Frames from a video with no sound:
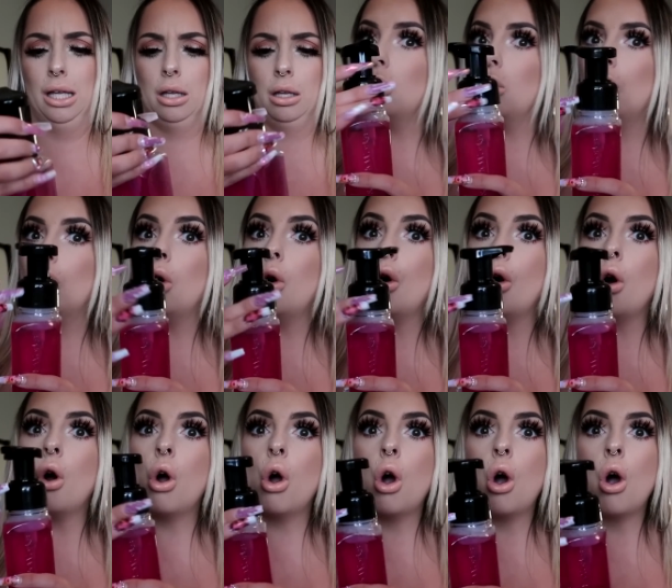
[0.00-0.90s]

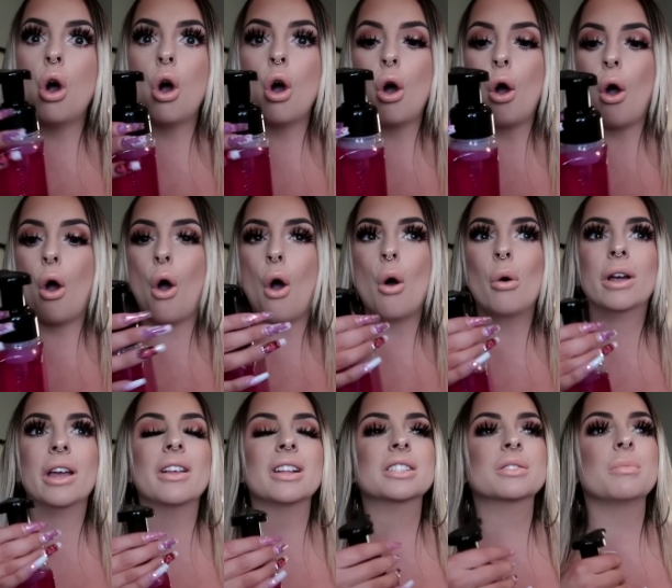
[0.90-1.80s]
oh,
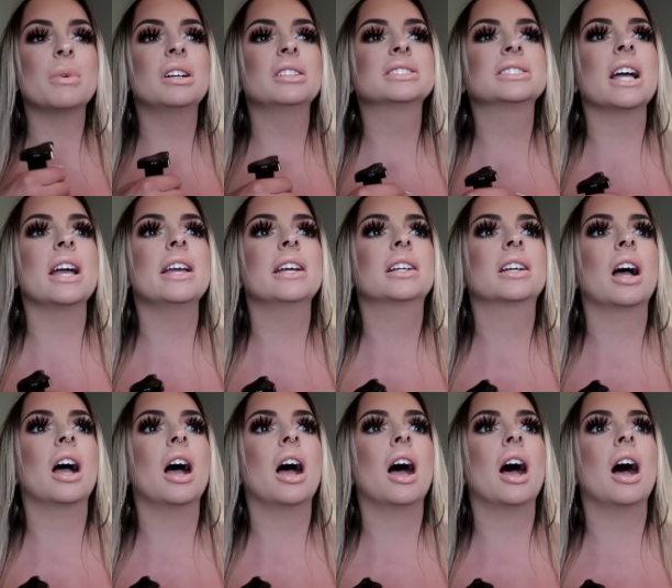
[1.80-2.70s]
okay, that smells like,
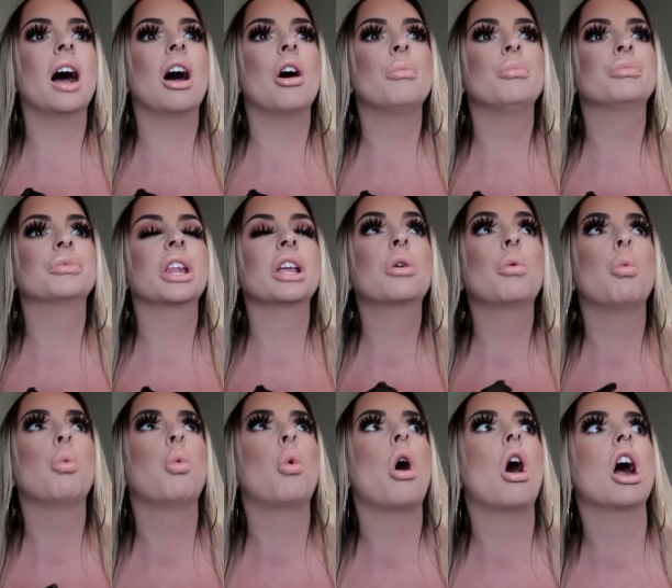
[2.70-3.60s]
um, like
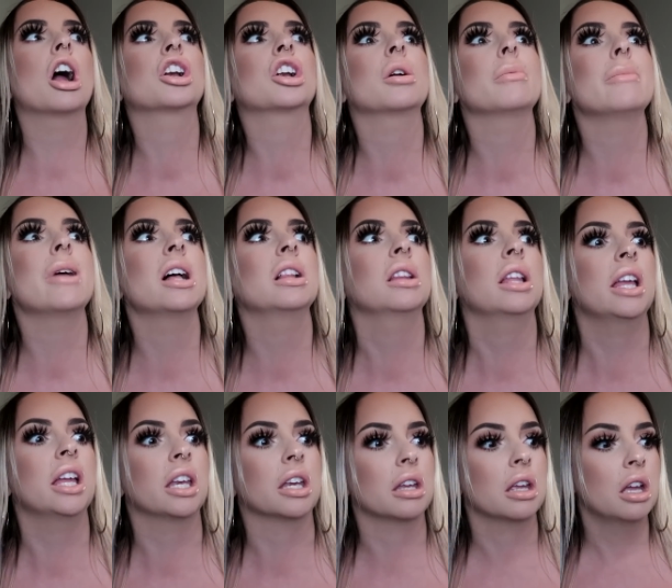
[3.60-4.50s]

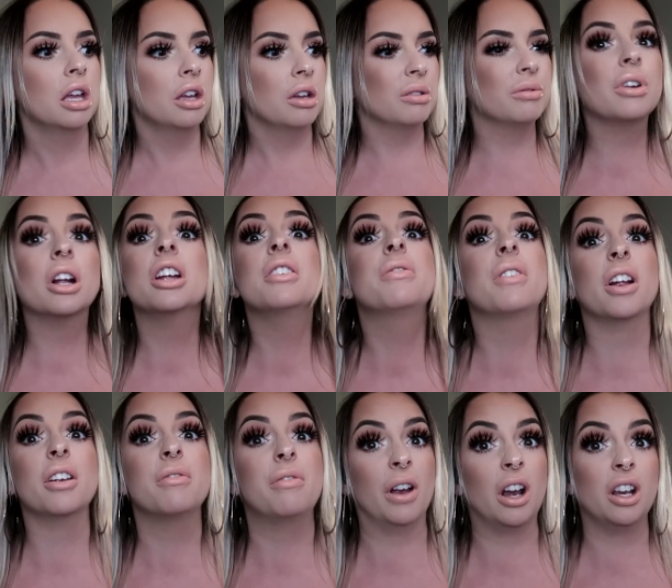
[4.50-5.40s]
watermelon. Very,
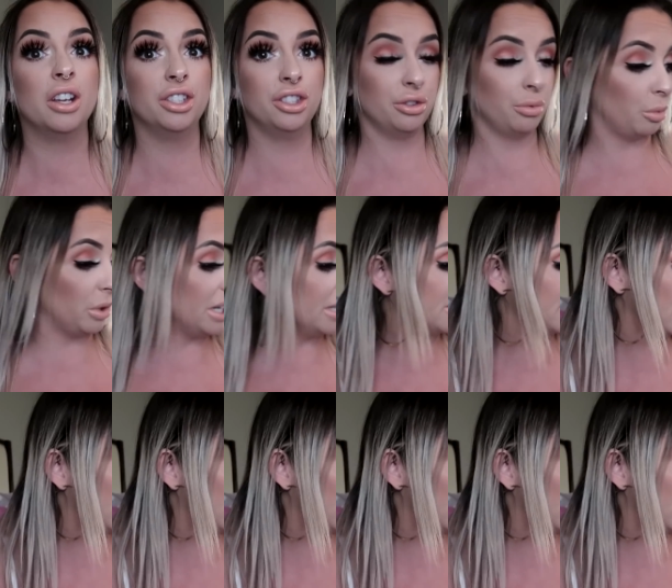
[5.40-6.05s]
very, very sweet.